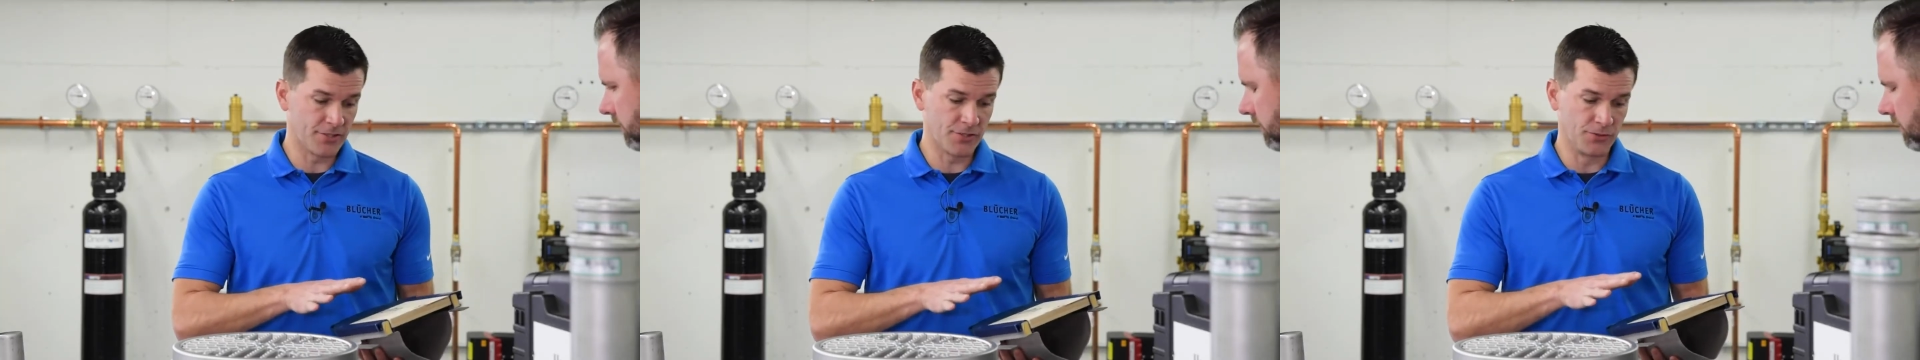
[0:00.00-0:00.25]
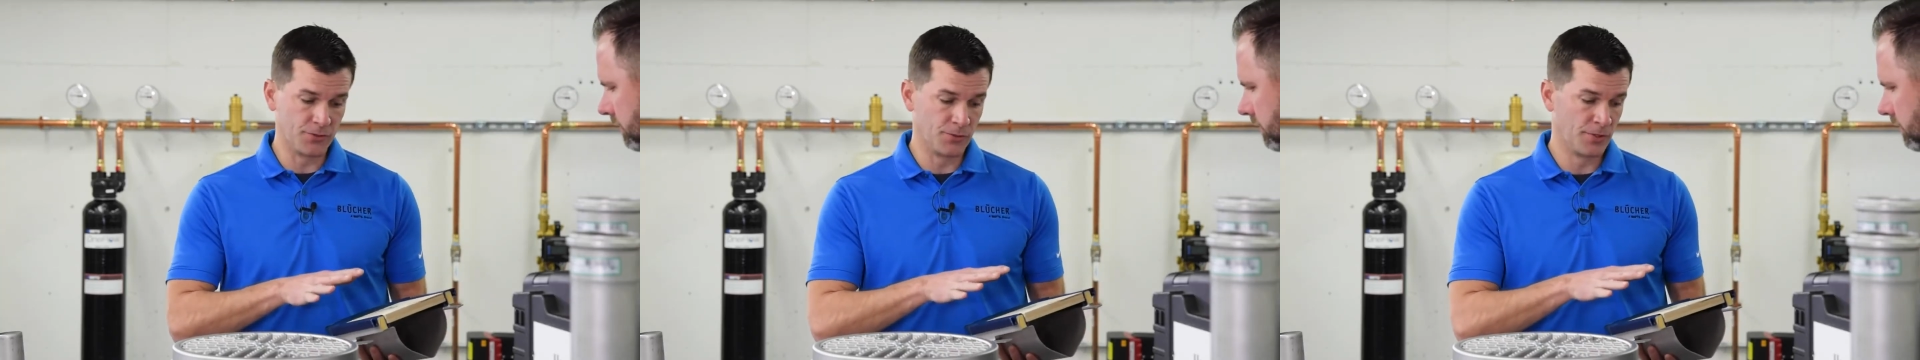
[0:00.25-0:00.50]

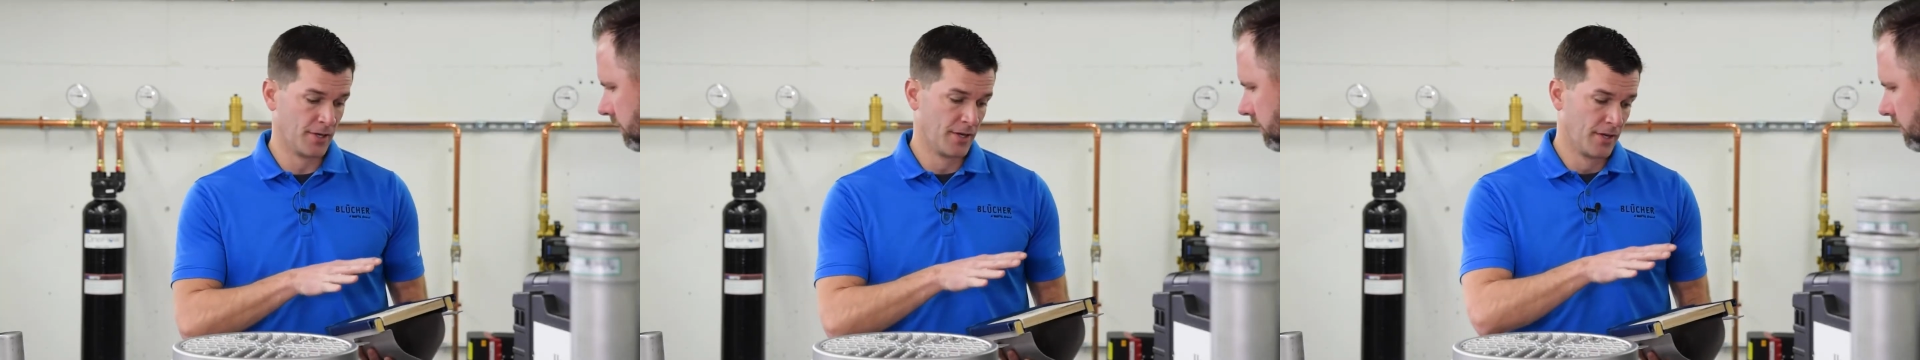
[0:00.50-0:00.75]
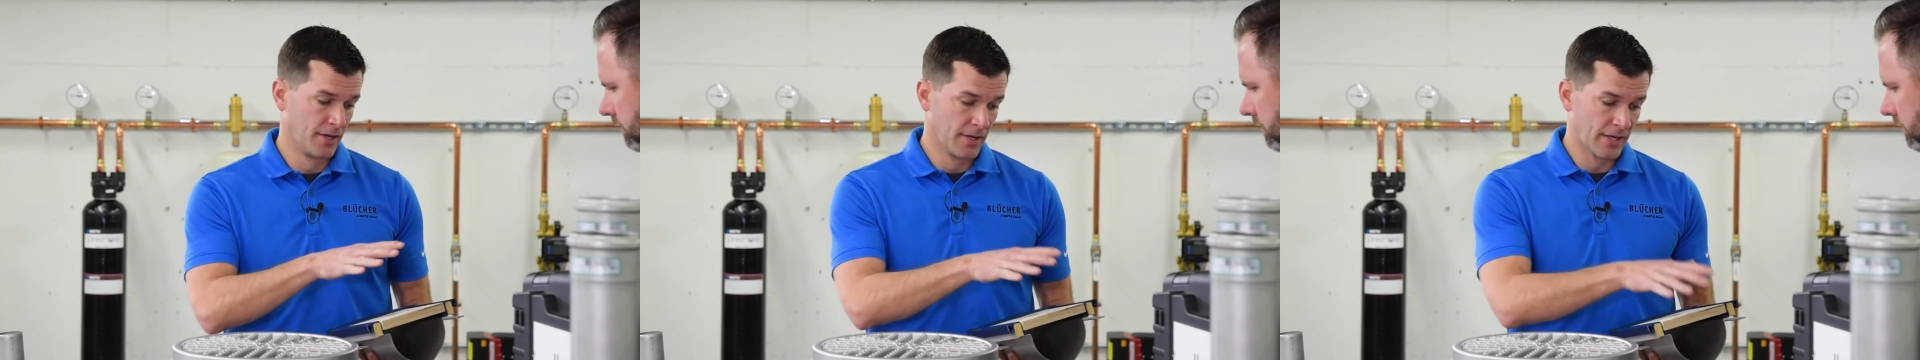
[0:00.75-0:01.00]
to
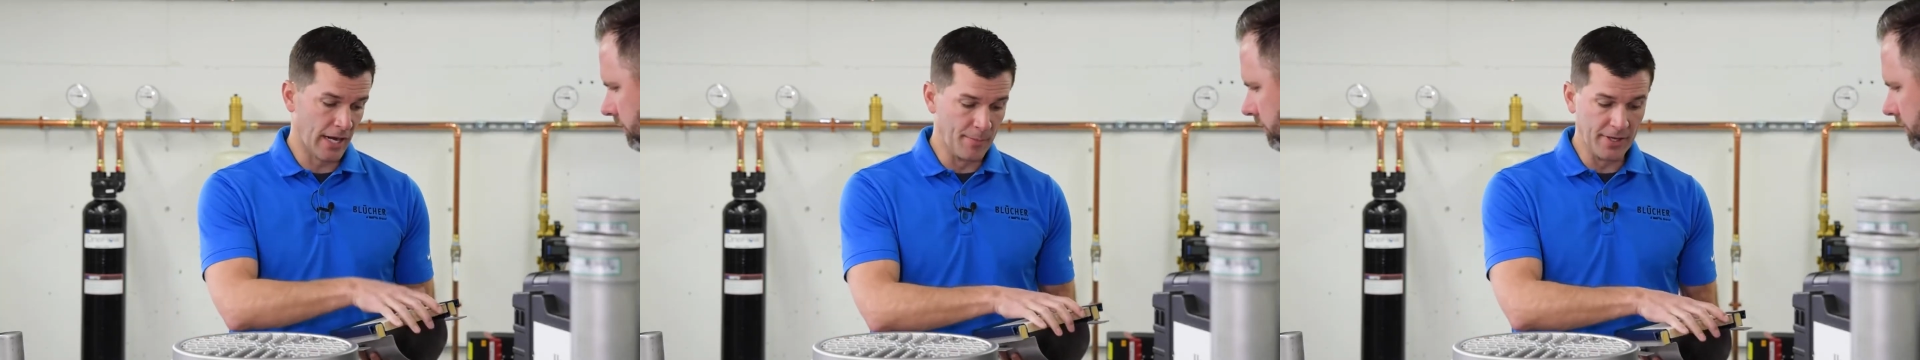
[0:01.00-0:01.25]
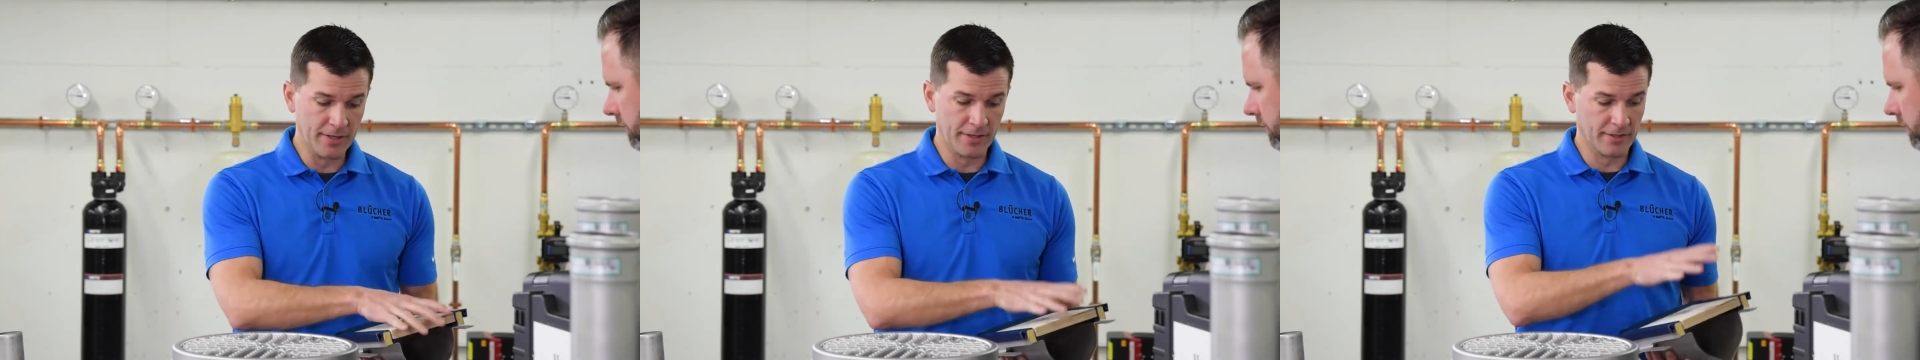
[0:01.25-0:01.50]

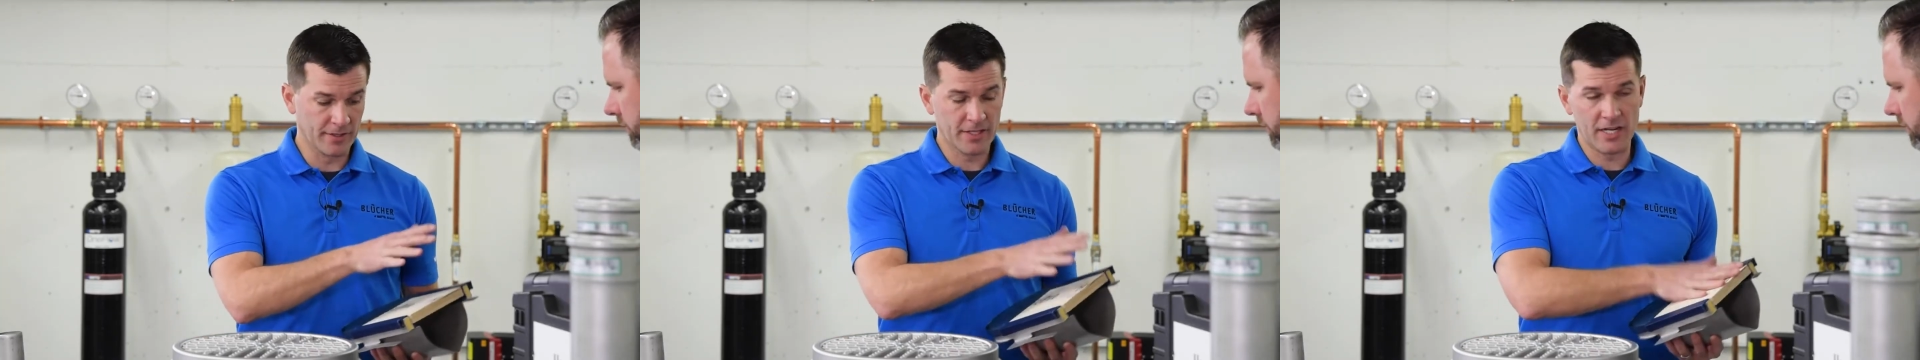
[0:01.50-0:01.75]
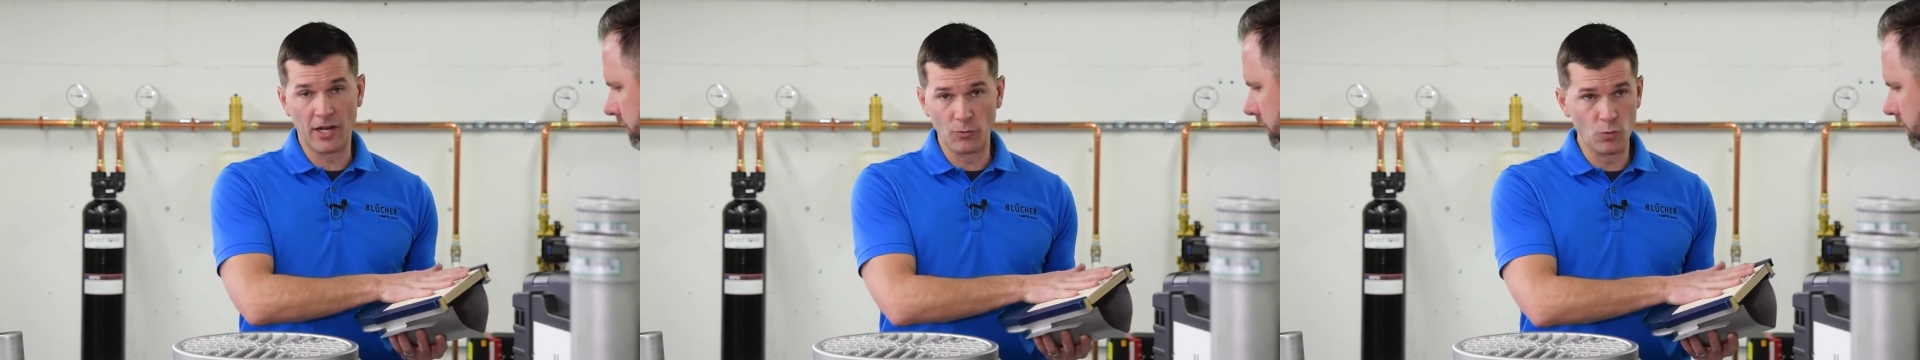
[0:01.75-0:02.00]
come in,
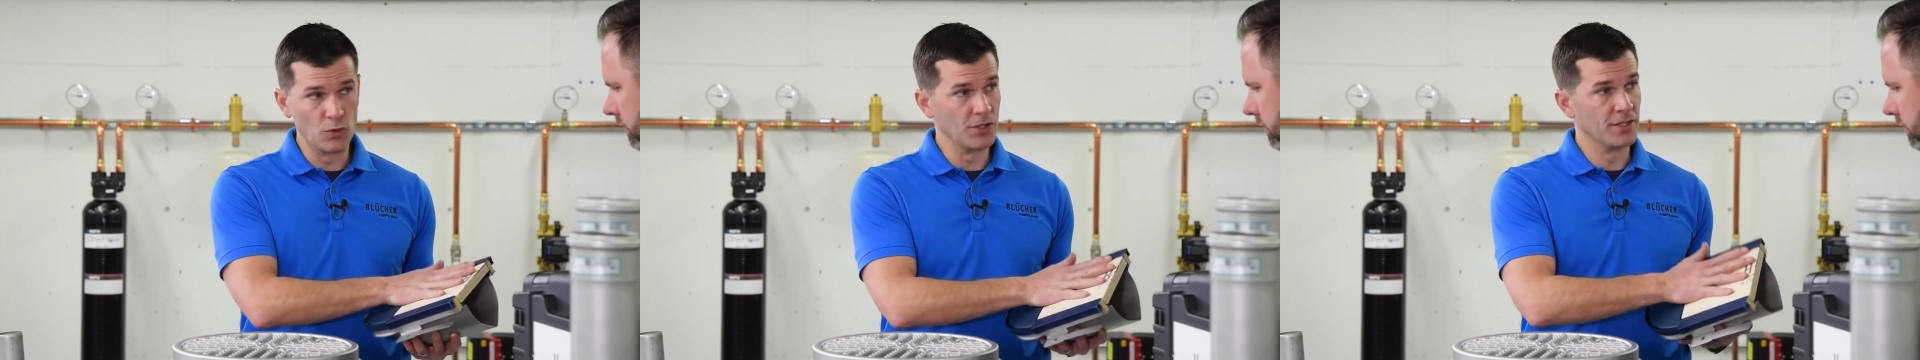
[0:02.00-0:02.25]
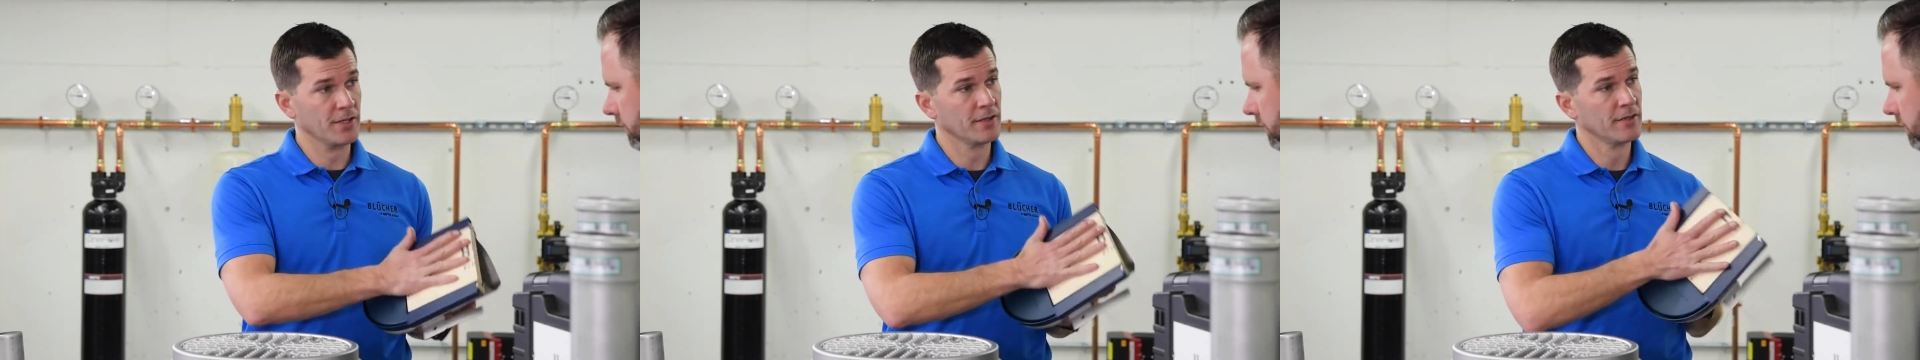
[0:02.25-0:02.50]
cut
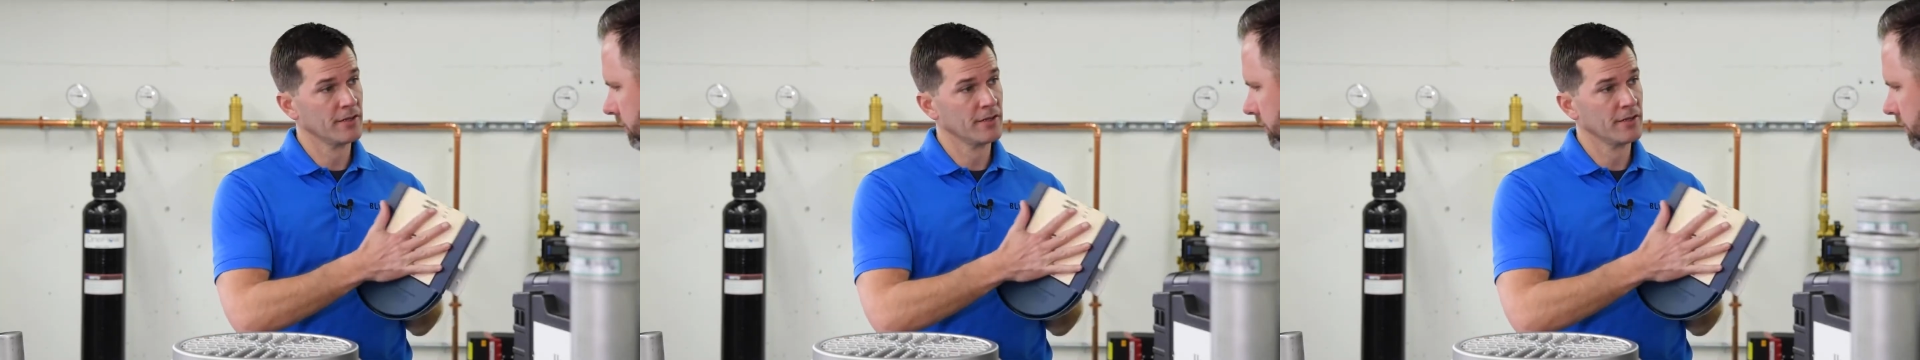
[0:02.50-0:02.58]
wood,